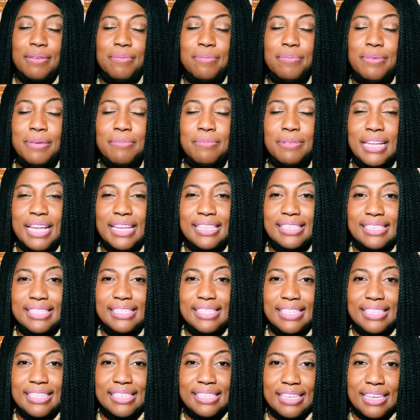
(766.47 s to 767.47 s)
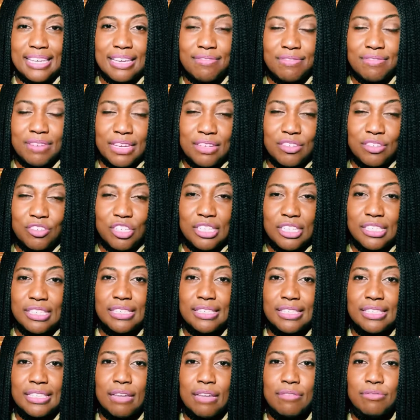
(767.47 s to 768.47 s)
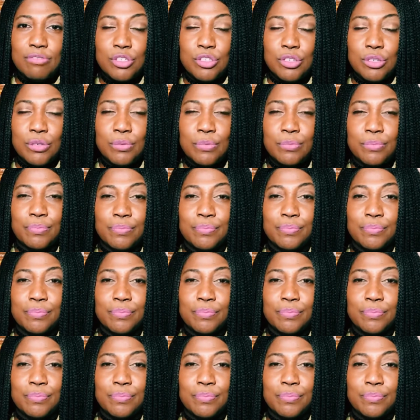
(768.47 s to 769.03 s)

Be blessed this evening. Jesus loves you.